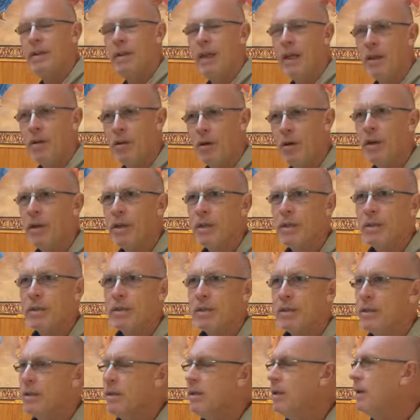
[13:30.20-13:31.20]
that
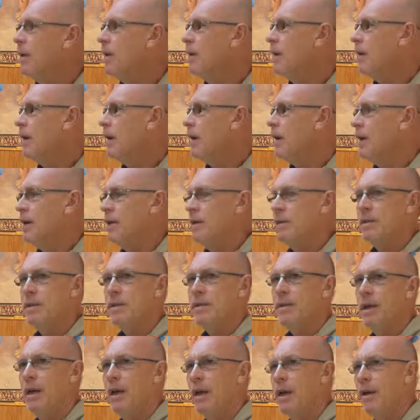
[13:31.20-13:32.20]
guidance
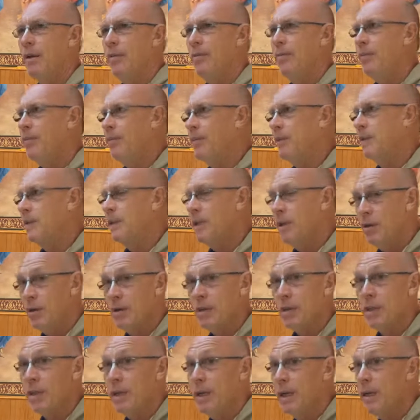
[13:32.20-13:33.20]
as
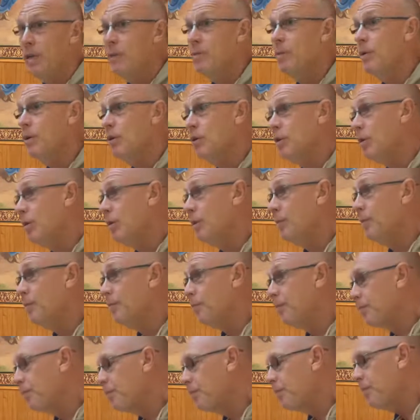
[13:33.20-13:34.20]
seriously as we should.
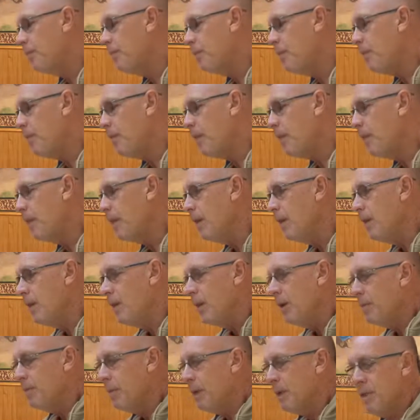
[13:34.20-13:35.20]

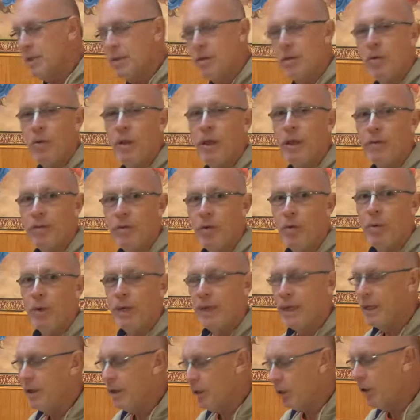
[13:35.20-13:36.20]
But still, therefore, we
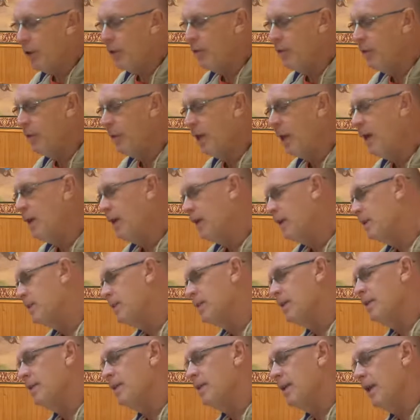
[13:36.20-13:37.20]
can learn our
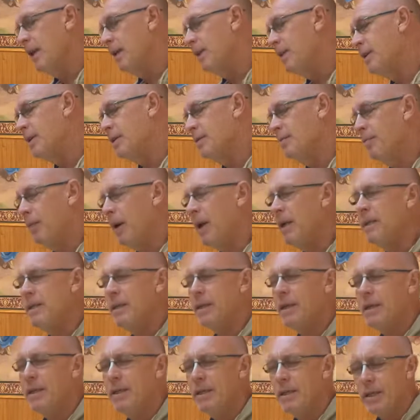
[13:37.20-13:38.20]
lessons and just
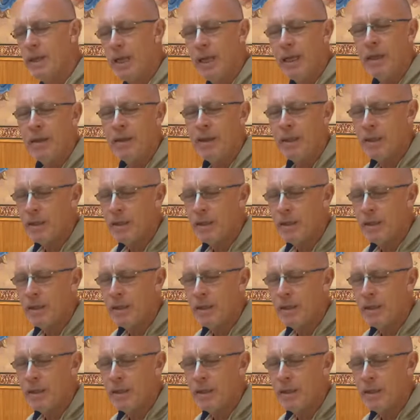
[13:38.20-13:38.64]
basically stay in the